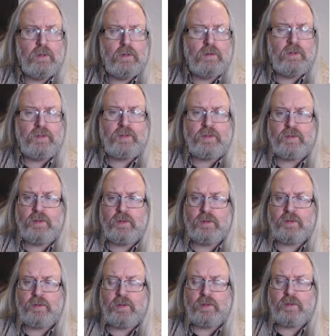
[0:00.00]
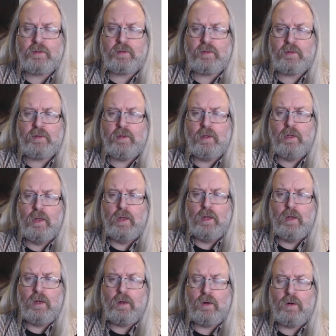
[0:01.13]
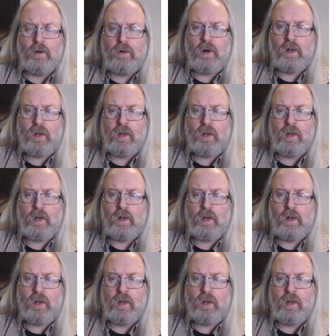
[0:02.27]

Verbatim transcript: Or is it just this... Oh,